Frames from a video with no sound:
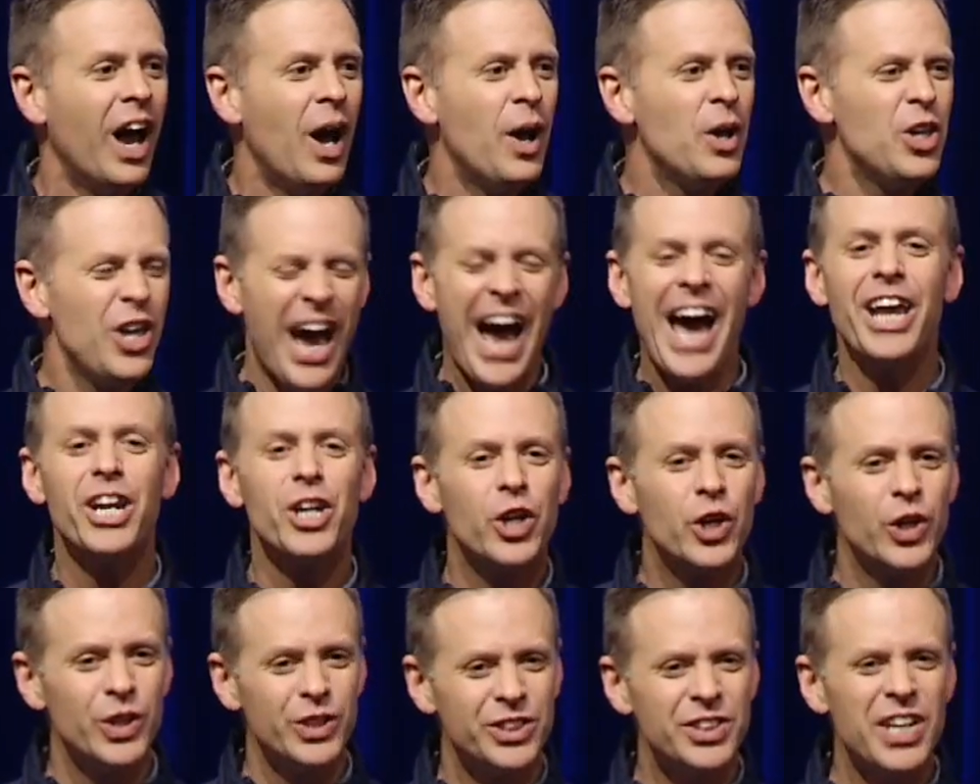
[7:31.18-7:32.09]
you had a
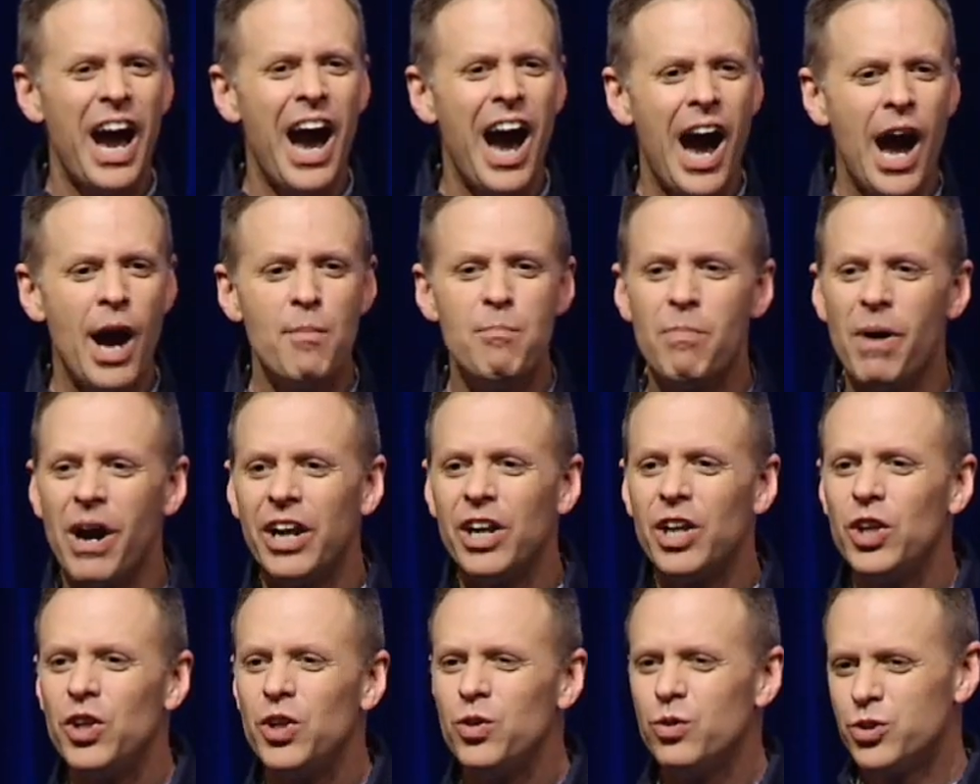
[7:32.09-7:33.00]
good time,
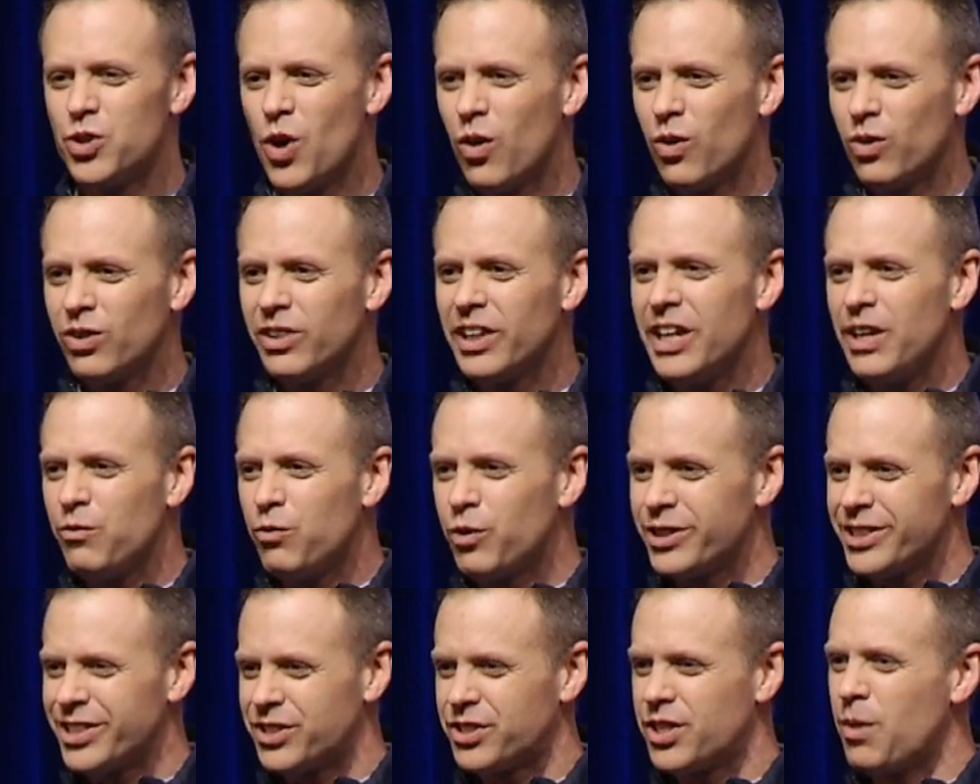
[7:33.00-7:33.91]
but you don't leave
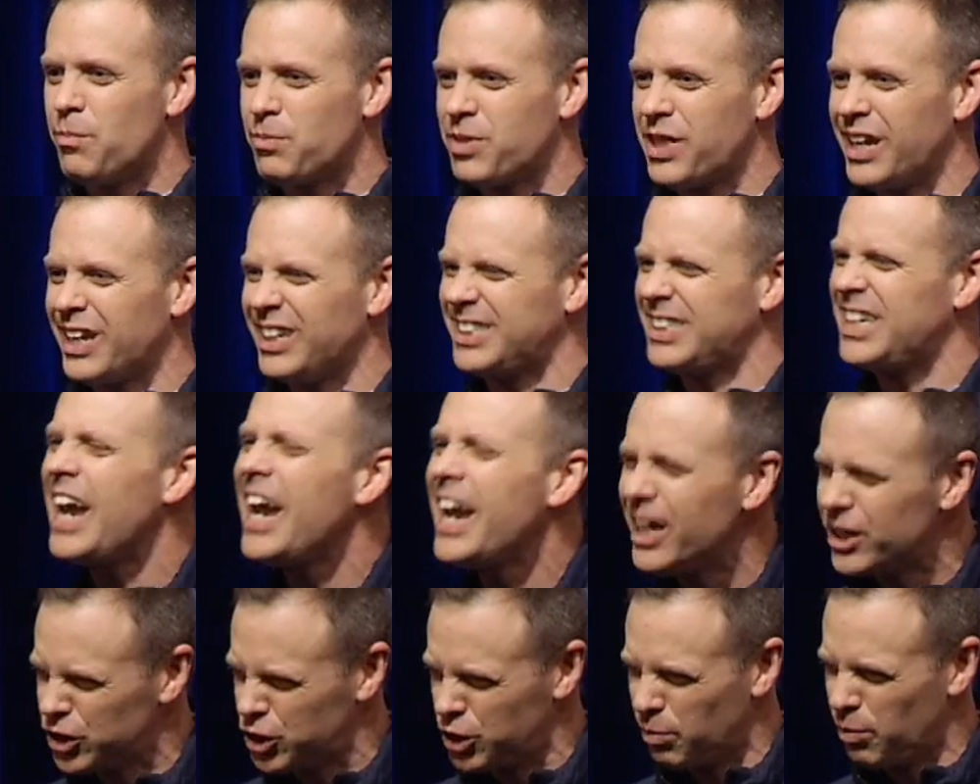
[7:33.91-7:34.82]
with something
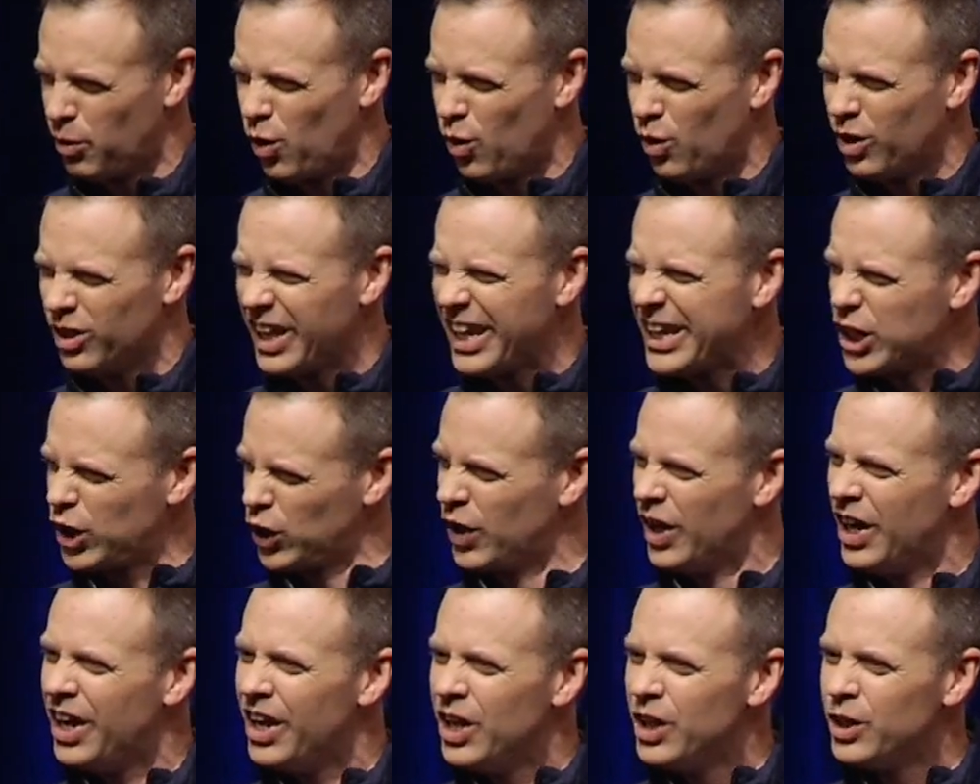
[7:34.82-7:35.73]
tangible. Like your,
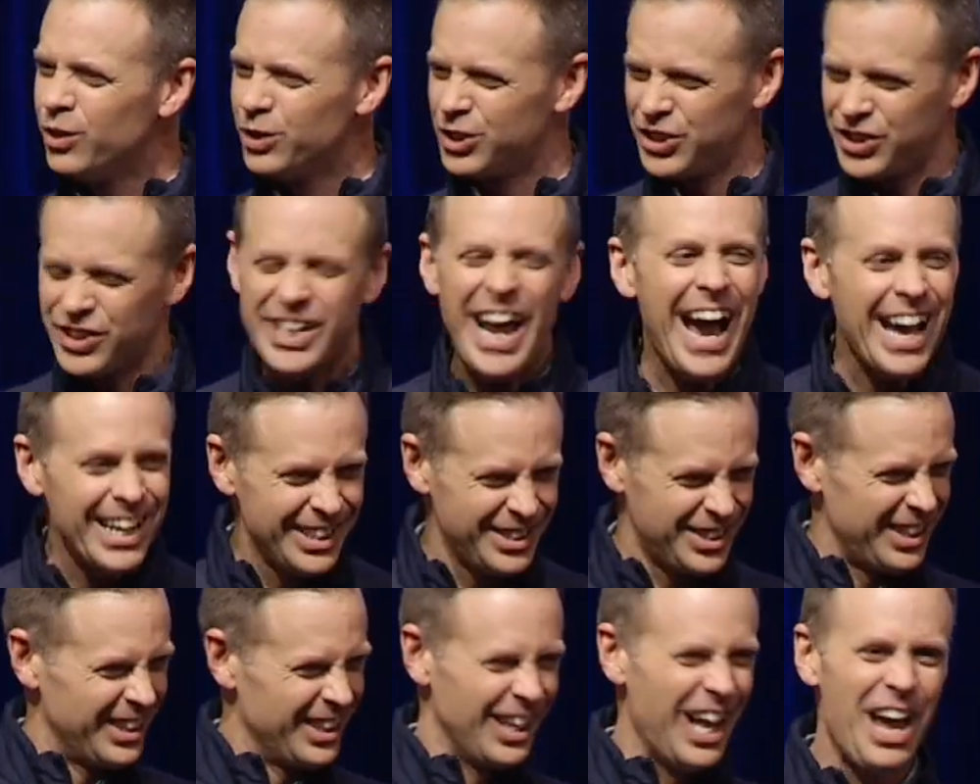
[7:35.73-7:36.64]
your status
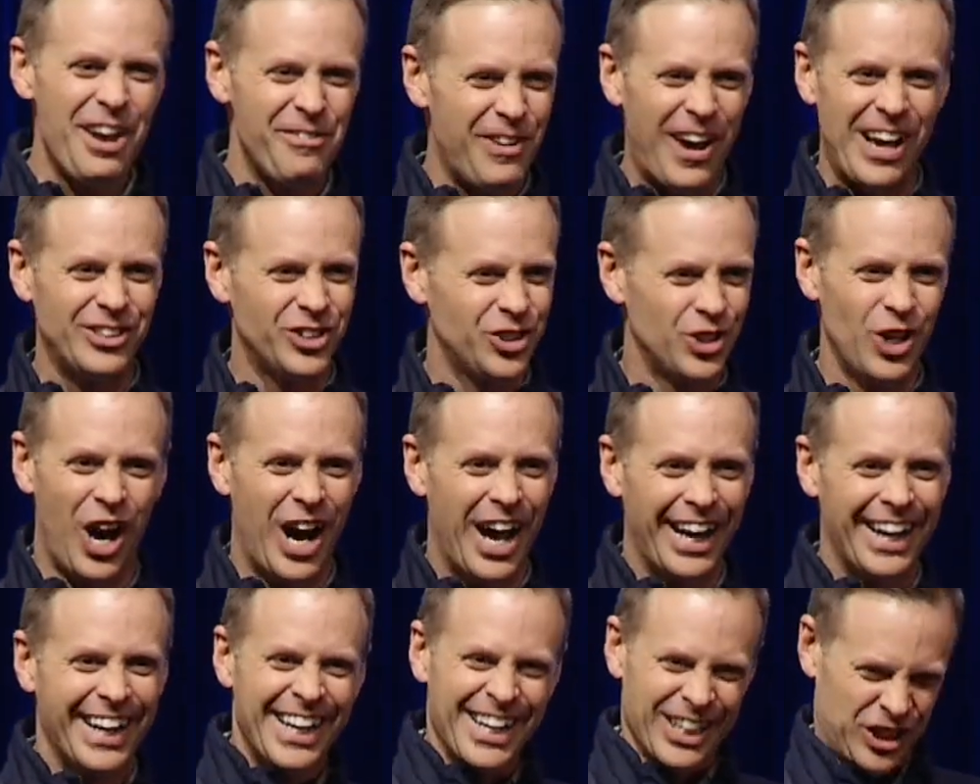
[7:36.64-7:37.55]
in life has
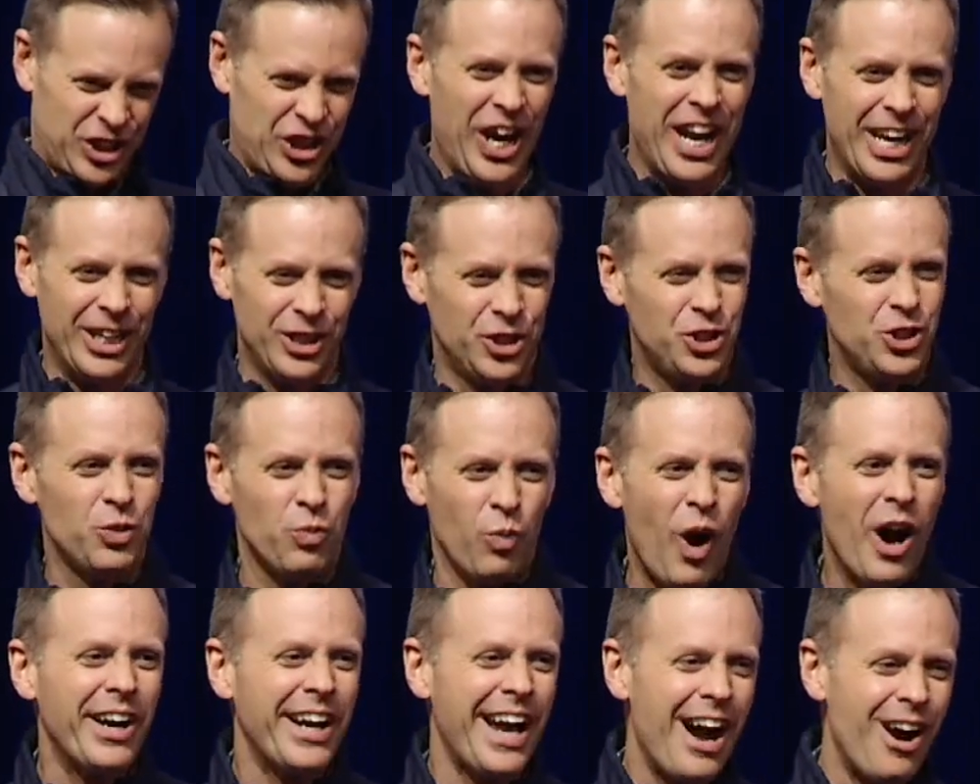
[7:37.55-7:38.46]
not changed. You
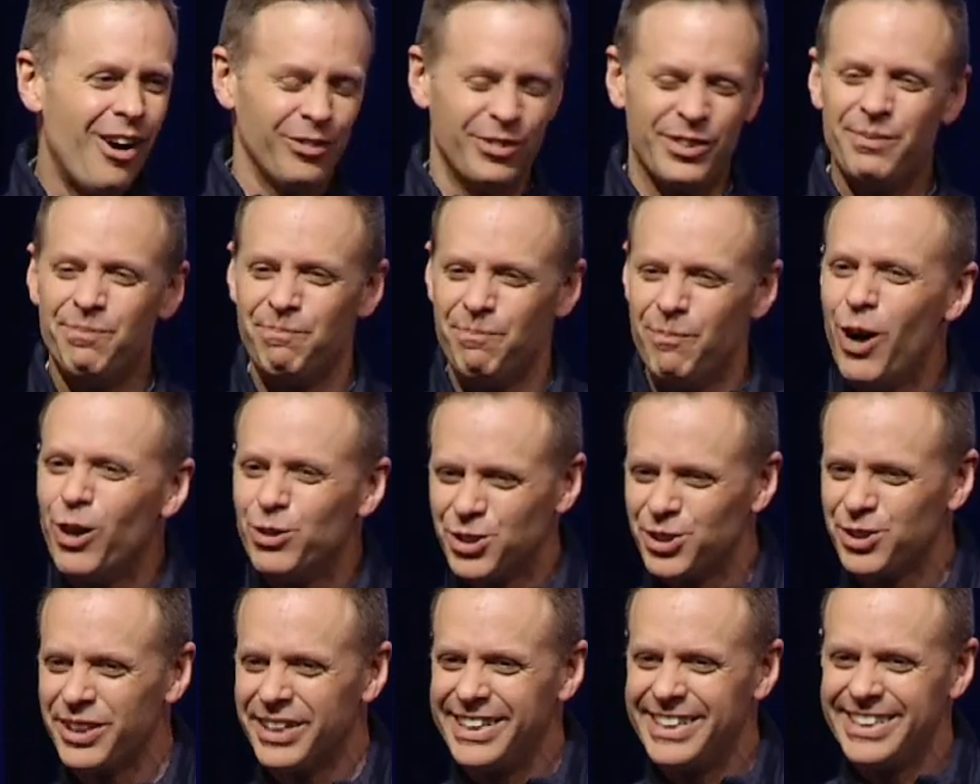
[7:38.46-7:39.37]
walk out
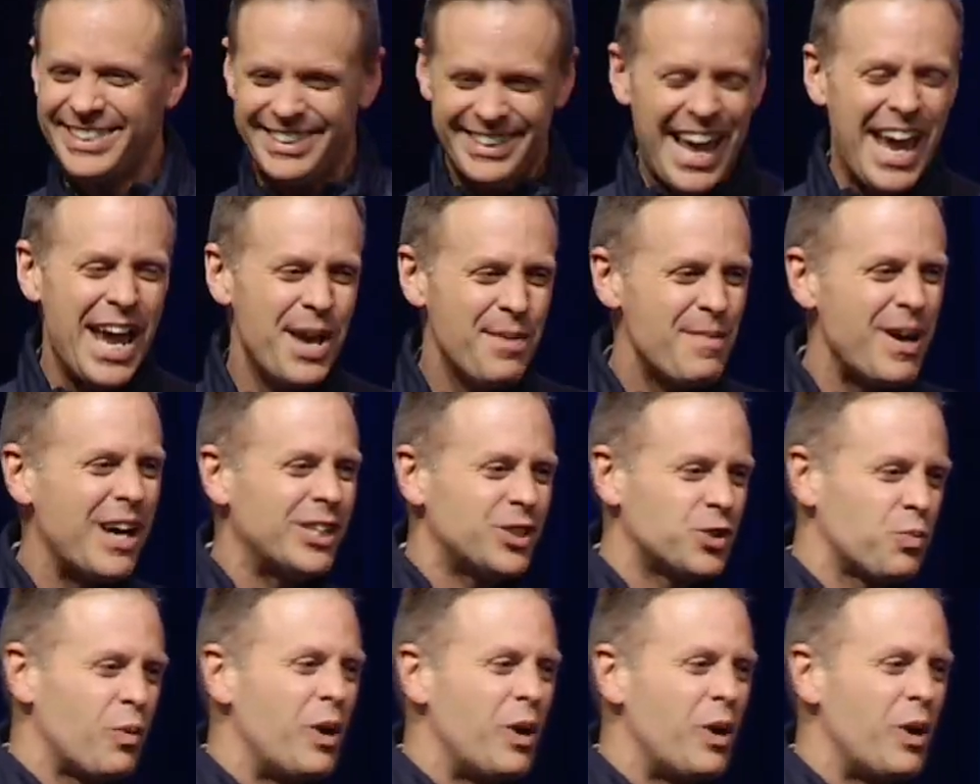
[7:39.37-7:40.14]
mostly the same as